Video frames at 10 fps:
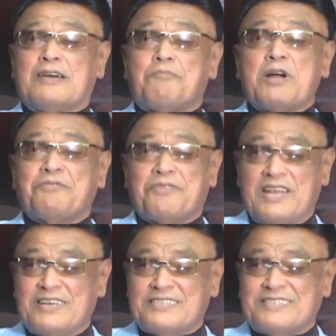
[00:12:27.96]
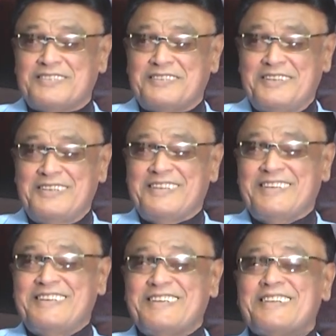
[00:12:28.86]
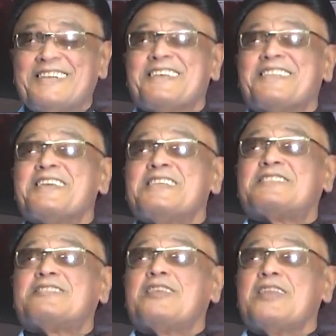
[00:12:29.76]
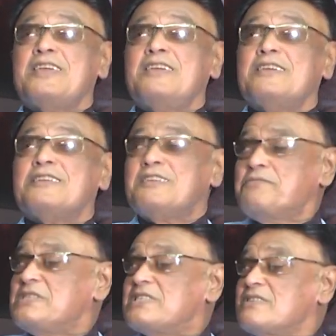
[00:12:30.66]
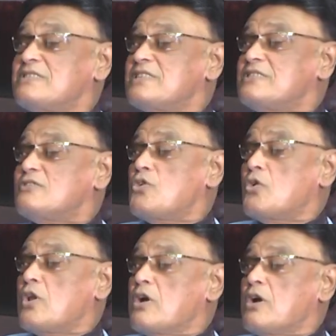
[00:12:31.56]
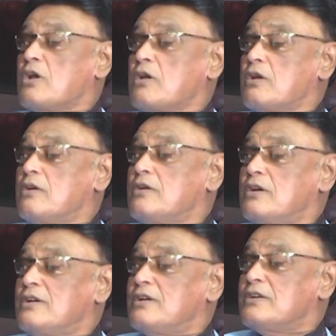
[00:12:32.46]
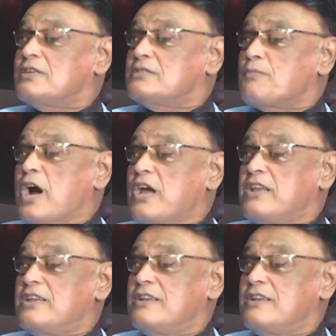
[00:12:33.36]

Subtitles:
my friends, these three divisions is no longer is mine.